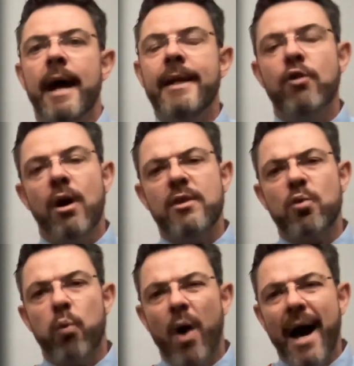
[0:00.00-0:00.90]
and you ask
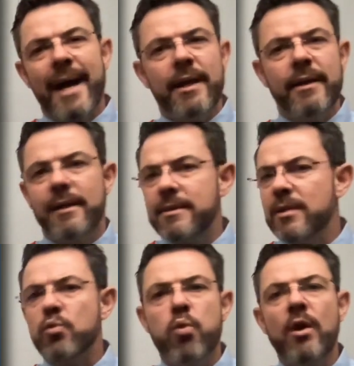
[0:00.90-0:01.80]
why does
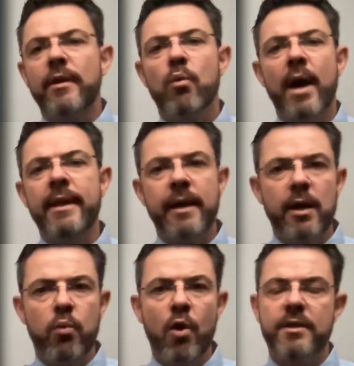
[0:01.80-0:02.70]
this work the way that
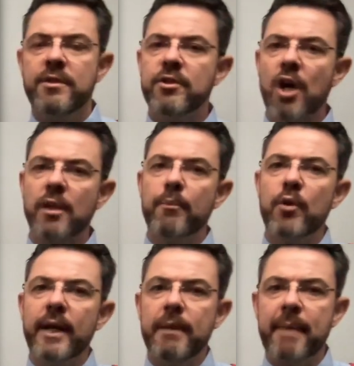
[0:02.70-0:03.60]
it works and you start
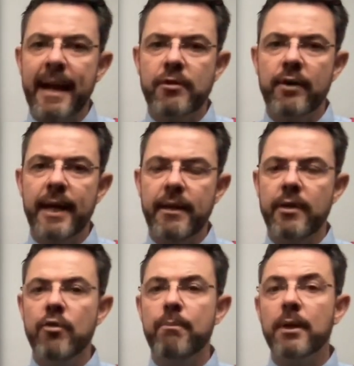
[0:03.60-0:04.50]
putting it back together
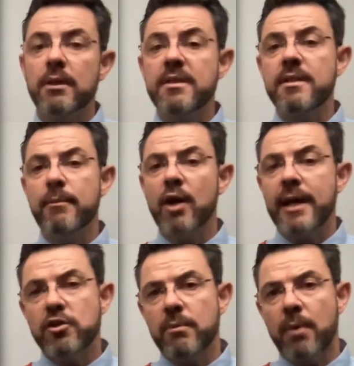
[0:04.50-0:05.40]
you build
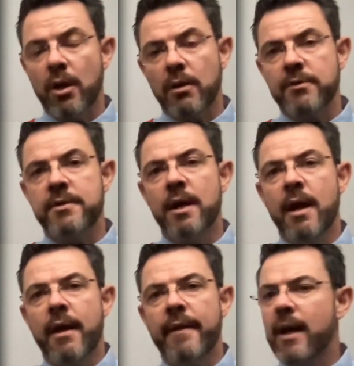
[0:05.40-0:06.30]
simulation models
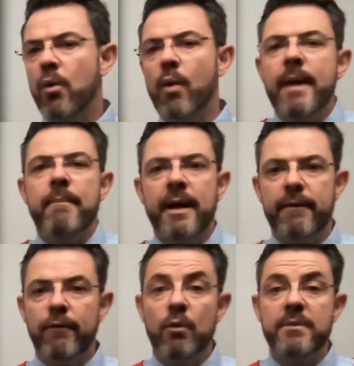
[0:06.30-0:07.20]
that are way better
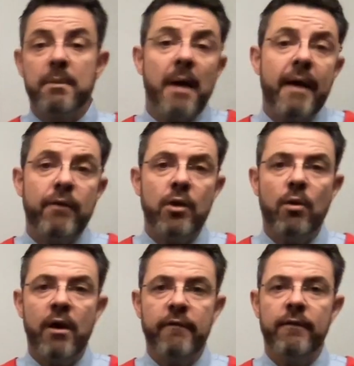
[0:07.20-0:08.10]
forms in my view
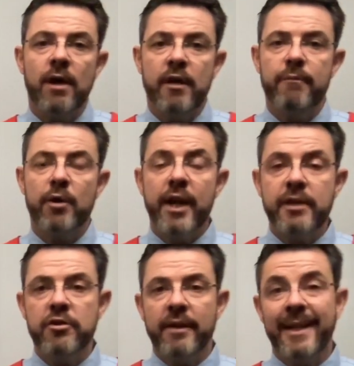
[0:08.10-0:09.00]
of, of
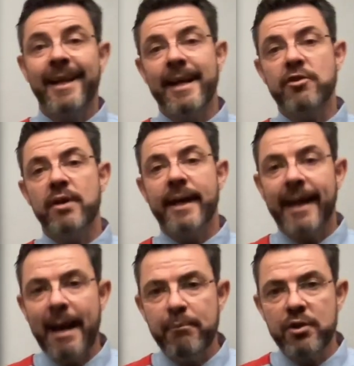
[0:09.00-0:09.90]
prediction that can actually
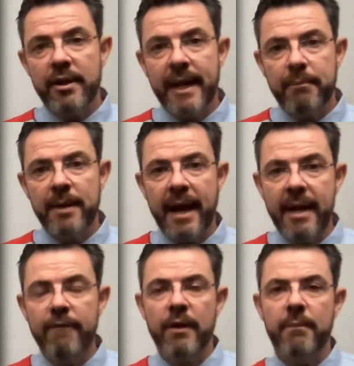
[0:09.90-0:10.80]
capture that
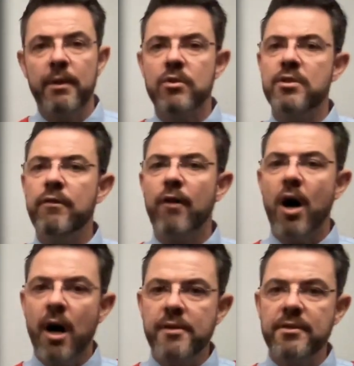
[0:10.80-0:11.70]
behavior because you've
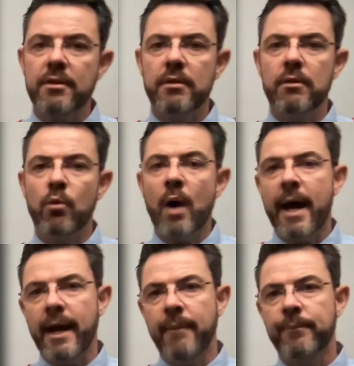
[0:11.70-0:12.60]
asked
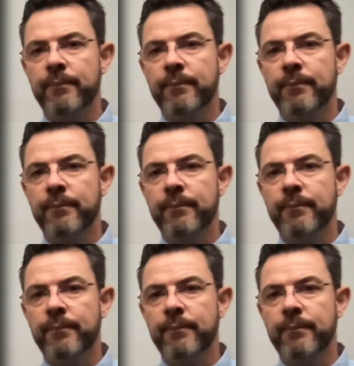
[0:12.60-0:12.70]
why